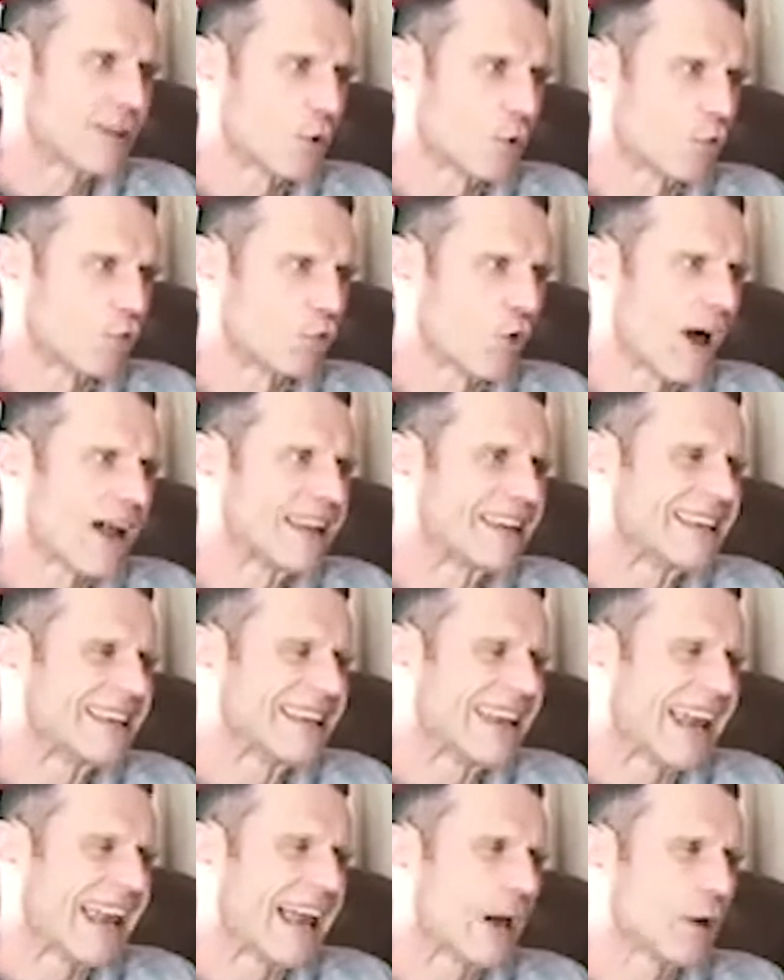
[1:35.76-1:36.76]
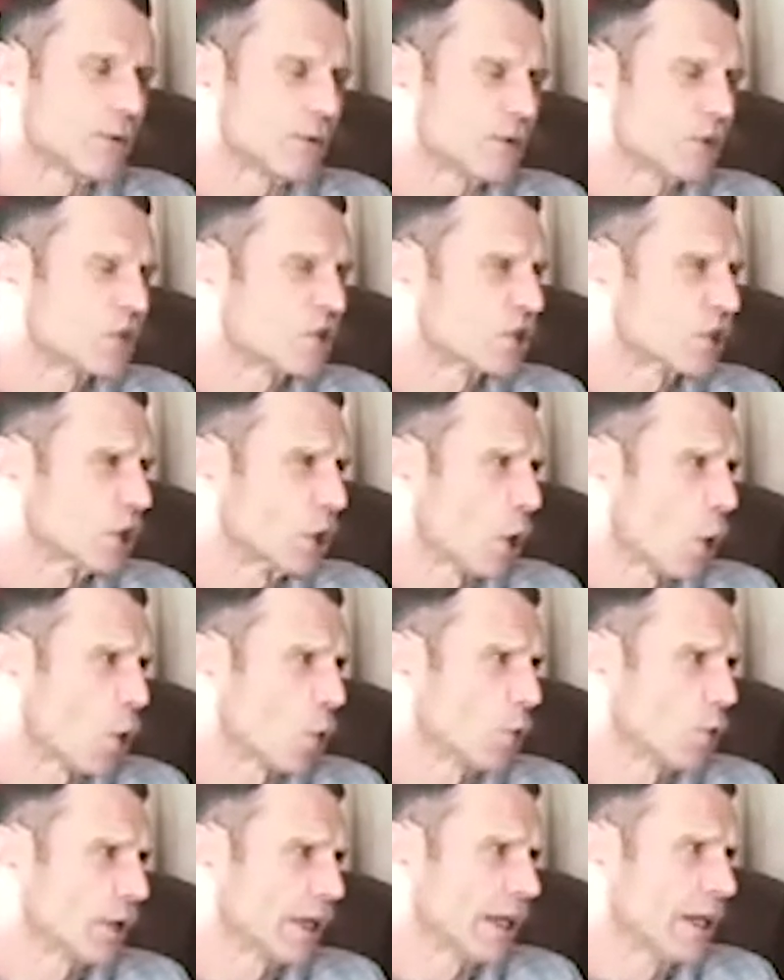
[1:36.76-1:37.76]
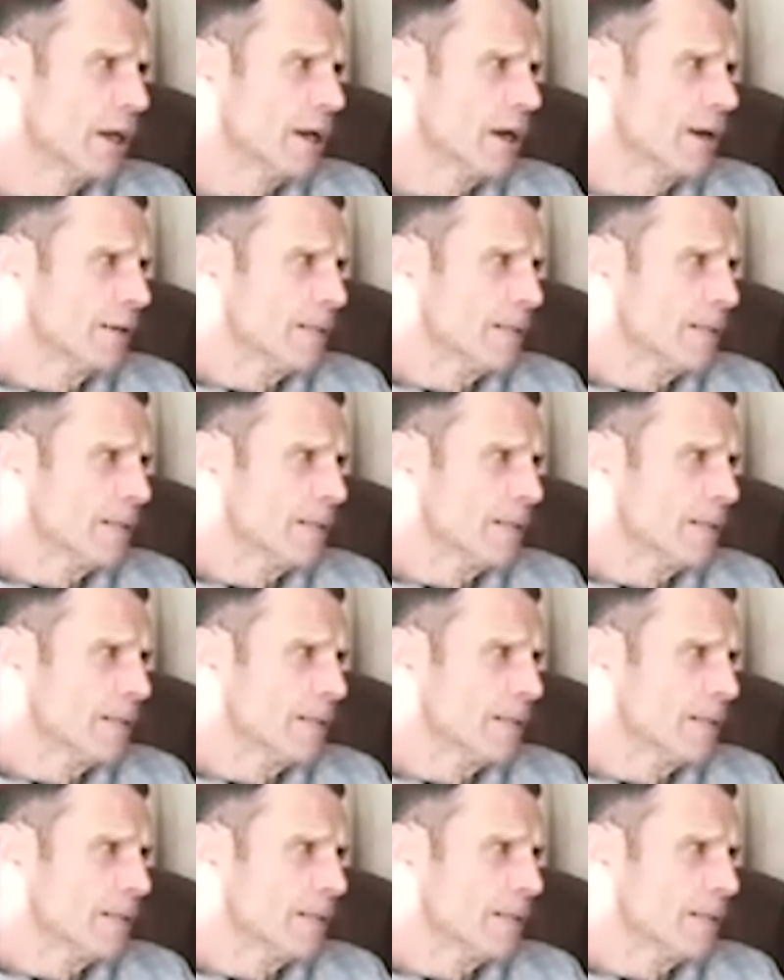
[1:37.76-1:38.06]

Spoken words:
the run down slowly.